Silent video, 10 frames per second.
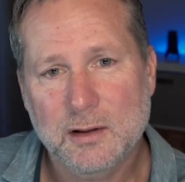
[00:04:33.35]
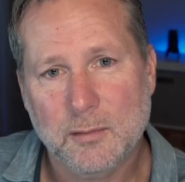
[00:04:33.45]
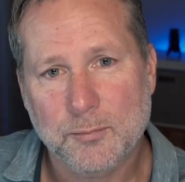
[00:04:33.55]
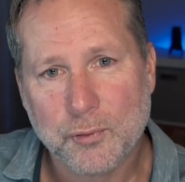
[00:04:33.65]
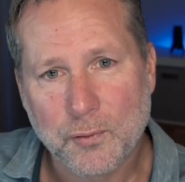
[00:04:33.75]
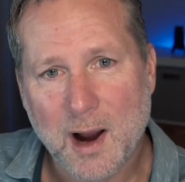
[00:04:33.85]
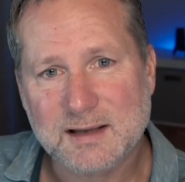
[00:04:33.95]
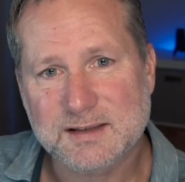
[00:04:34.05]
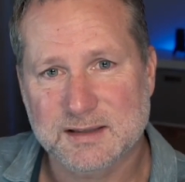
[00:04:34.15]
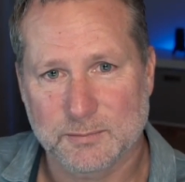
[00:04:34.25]
the
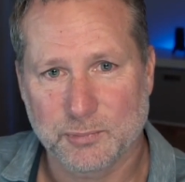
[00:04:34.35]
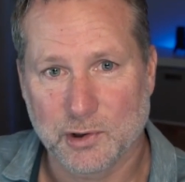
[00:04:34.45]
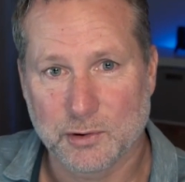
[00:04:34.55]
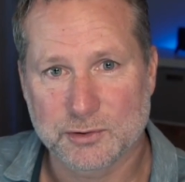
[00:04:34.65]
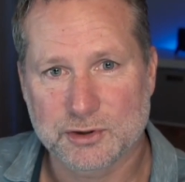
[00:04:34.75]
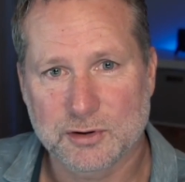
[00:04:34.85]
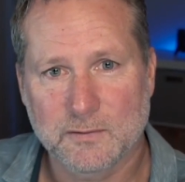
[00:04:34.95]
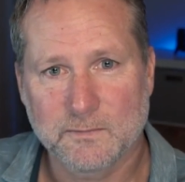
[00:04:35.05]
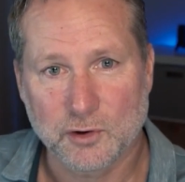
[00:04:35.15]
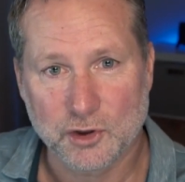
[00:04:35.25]
process approach
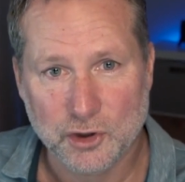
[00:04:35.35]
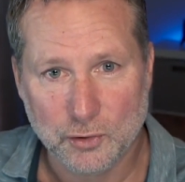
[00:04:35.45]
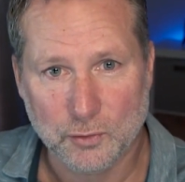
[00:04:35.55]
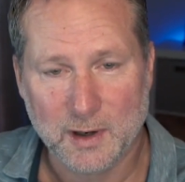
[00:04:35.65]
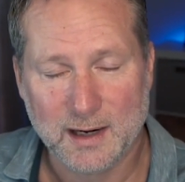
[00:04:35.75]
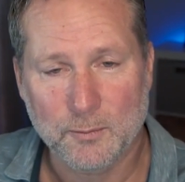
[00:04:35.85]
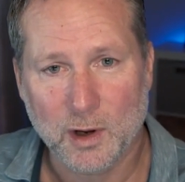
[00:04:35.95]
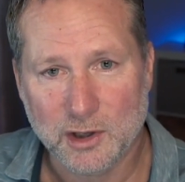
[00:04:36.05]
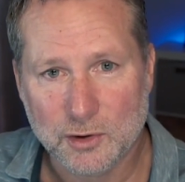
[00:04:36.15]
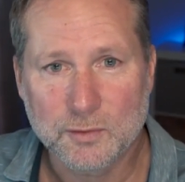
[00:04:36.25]
for you and
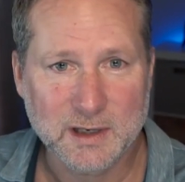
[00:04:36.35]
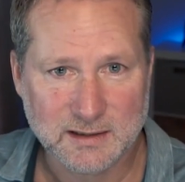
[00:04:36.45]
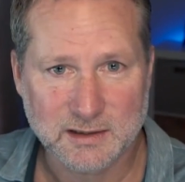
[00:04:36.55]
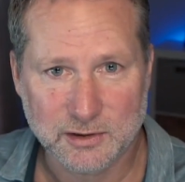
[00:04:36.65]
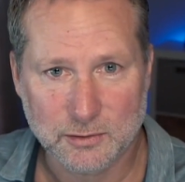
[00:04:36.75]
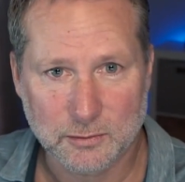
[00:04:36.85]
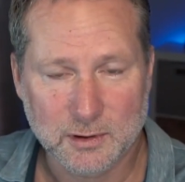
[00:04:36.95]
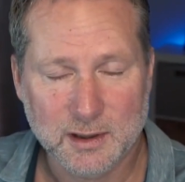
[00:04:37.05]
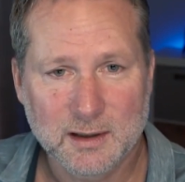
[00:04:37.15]
what you need to do